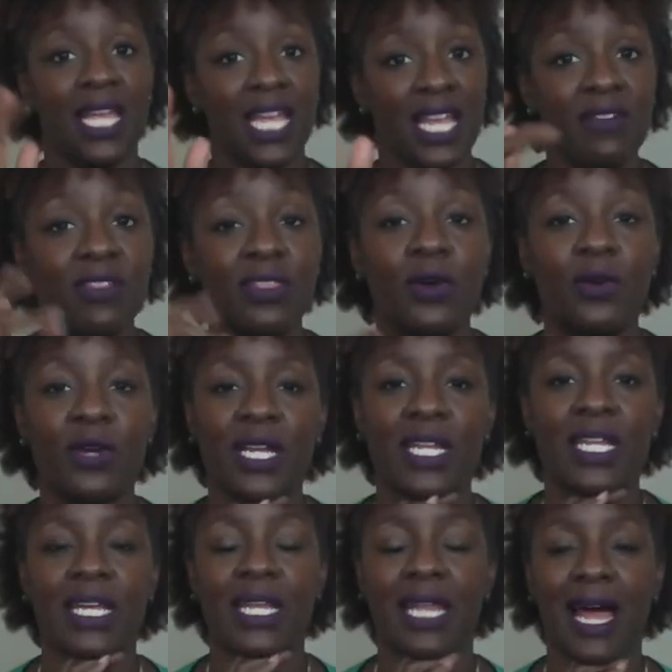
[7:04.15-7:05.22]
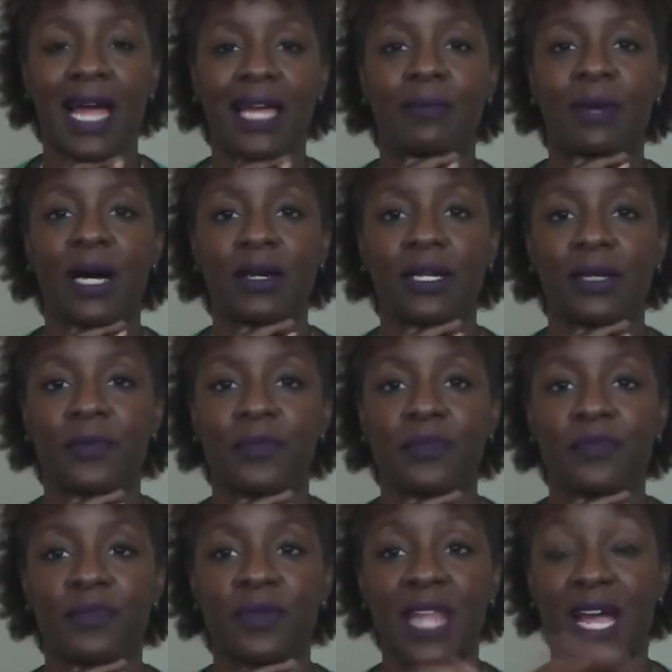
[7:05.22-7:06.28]
Even though he did lie about it.
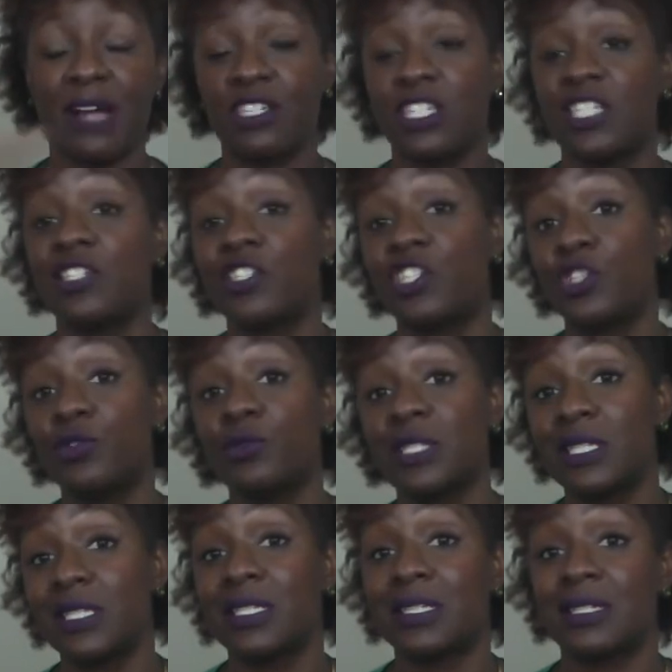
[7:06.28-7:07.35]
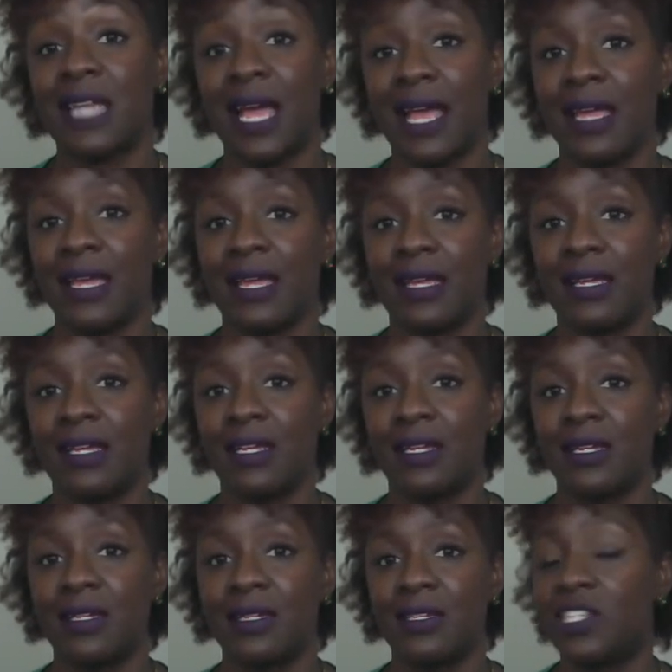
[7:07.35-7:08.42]
Now she's choosing to stay.
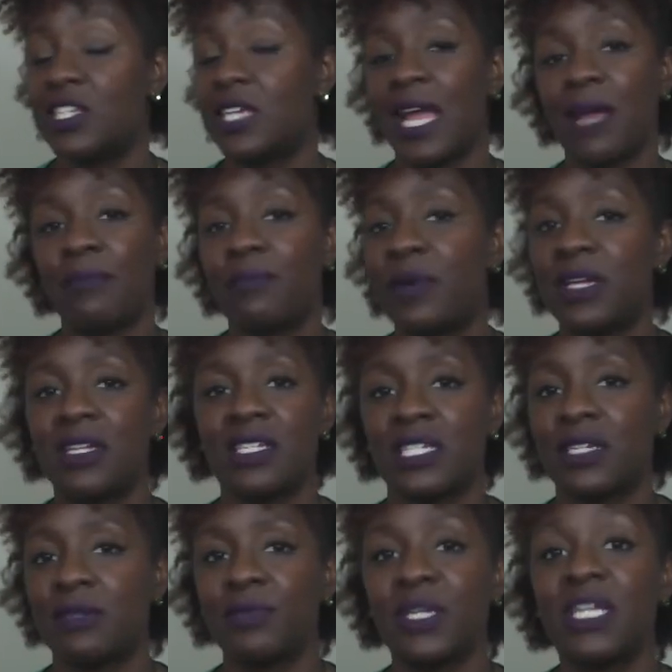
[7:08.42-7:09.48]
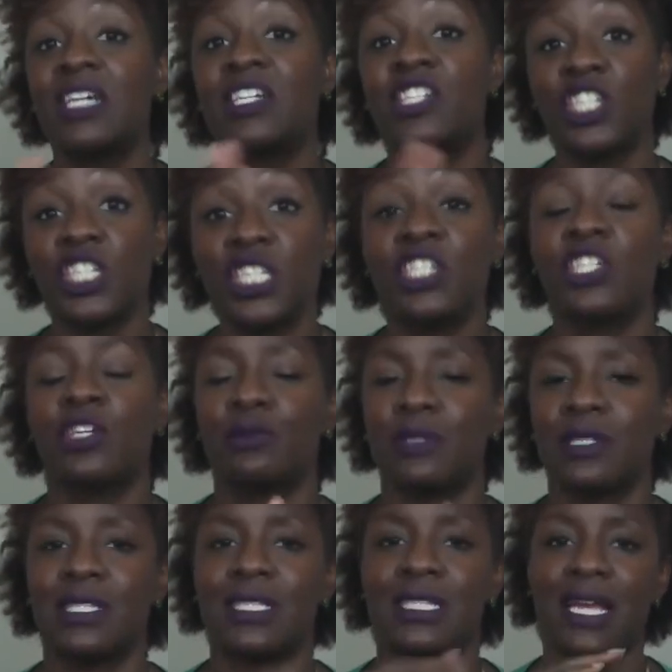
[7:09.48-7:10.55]
She can't punish him because she chose
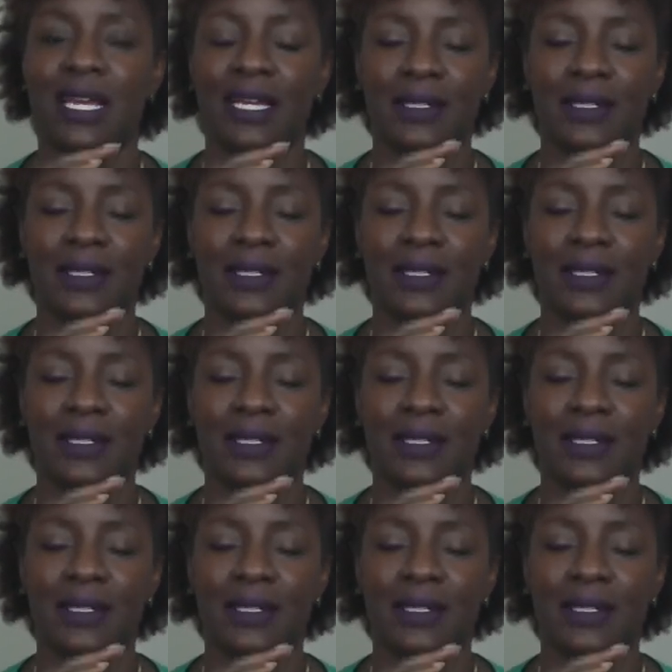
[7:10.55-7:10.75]
to stay.